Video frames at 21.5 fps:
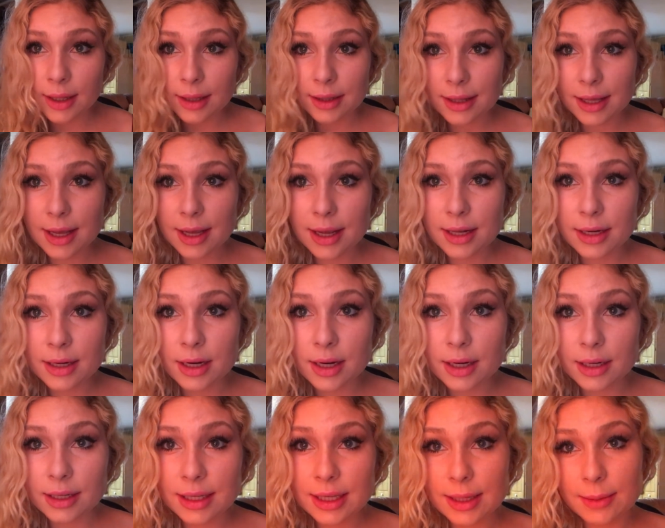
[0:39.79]
then
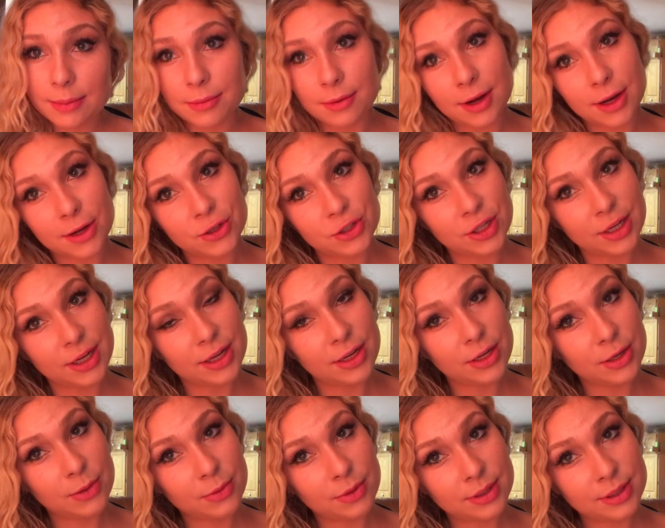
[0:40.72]
keep watching
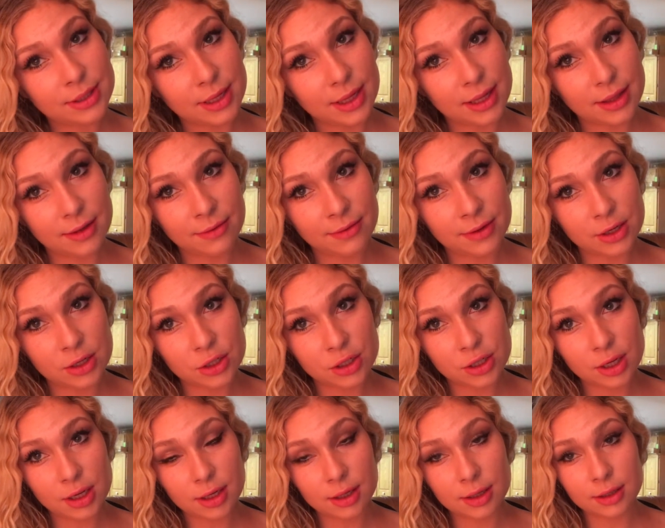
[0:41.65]
and you will see the finished
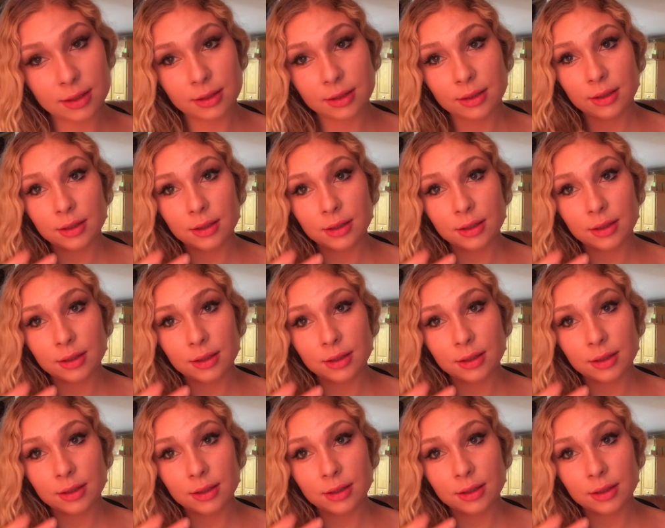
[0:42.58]
look.